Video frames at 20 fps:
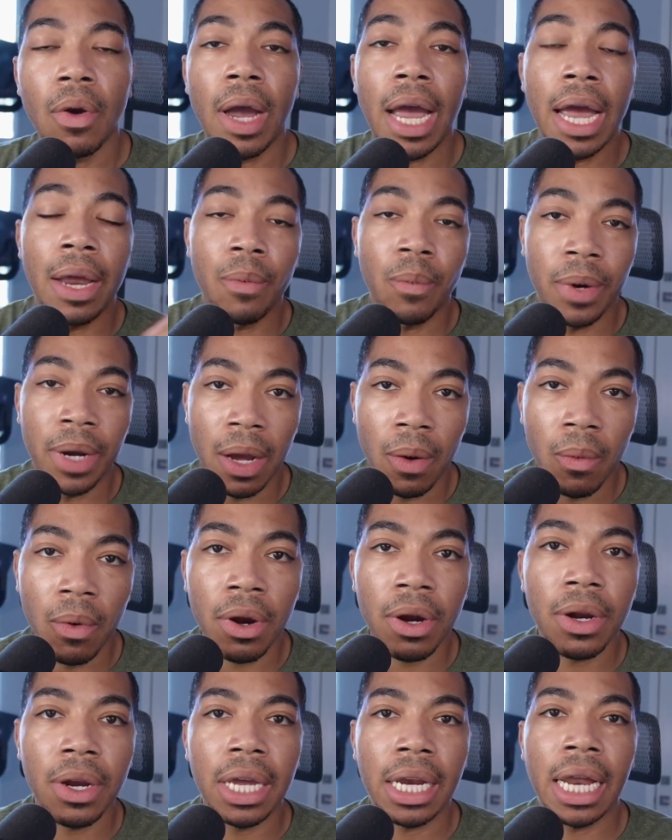and when I
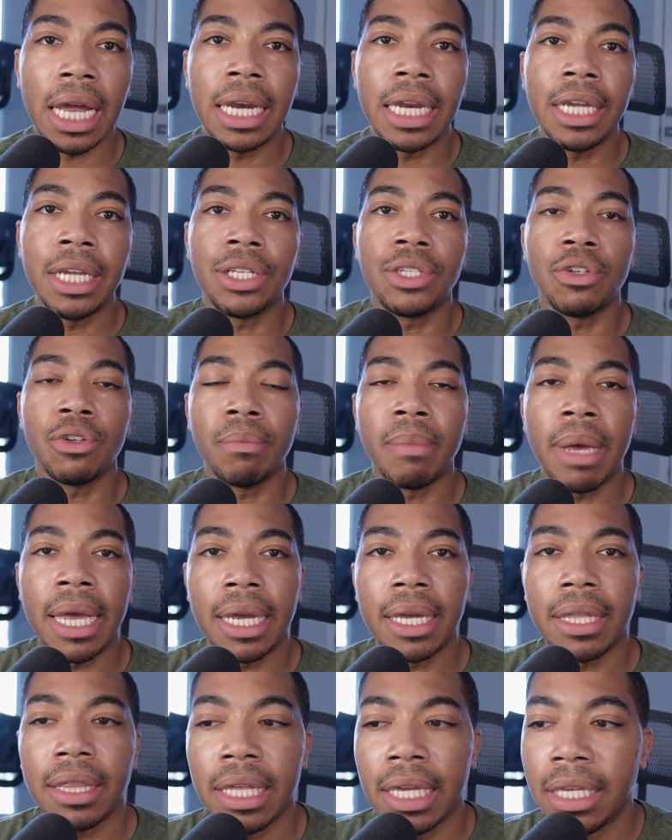work and I need to
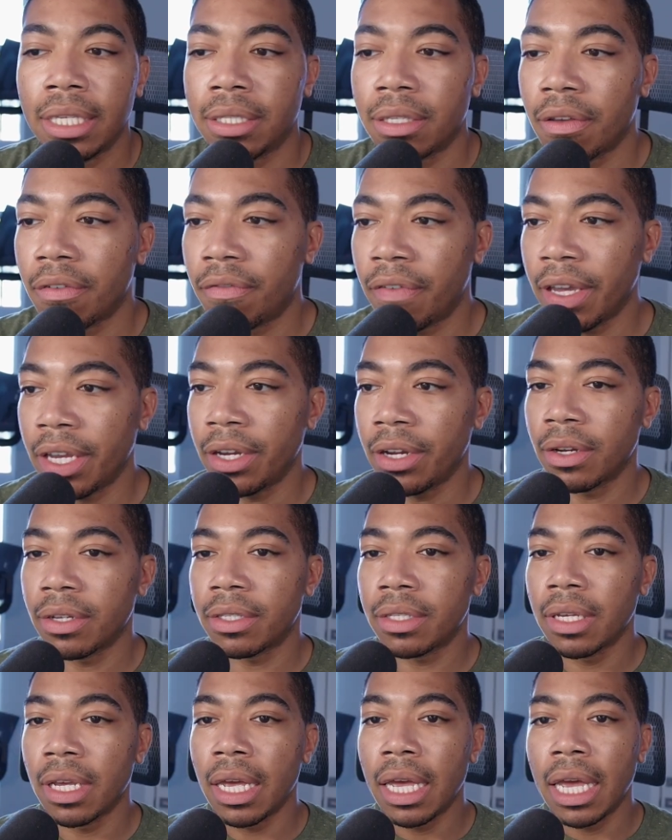make these
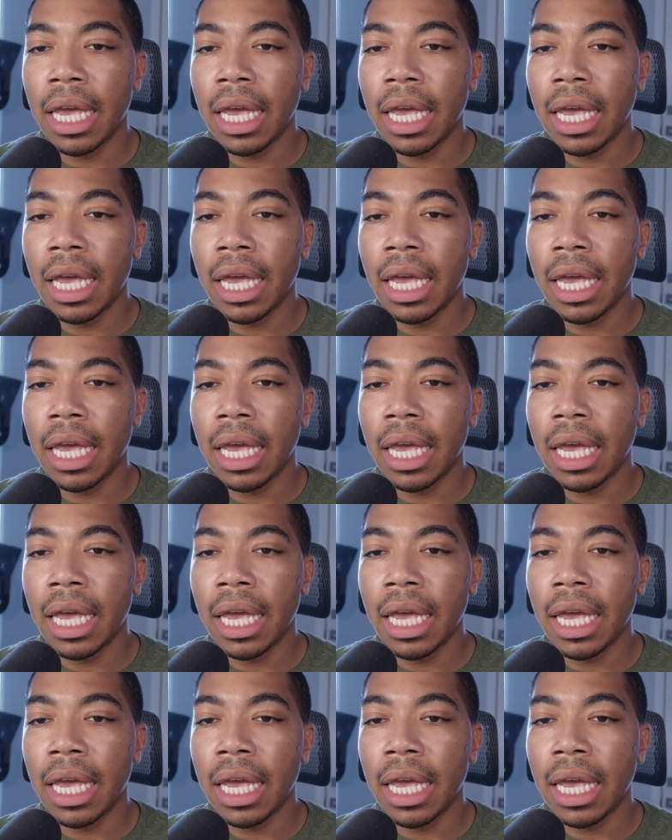figures.